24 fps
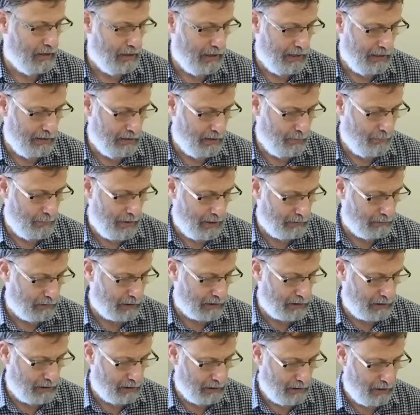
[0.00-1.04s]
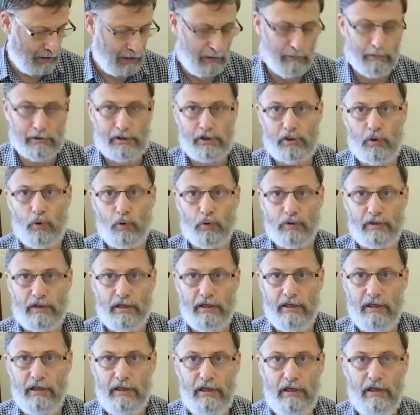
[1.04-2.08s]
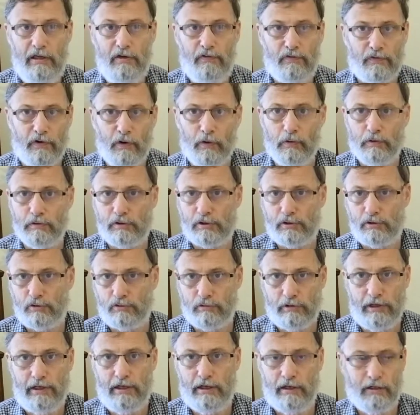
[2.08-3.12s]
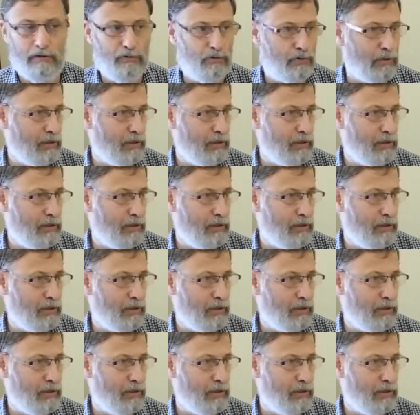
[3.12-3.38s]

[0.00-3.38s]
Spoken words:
In America, it was called the E-Volt 300.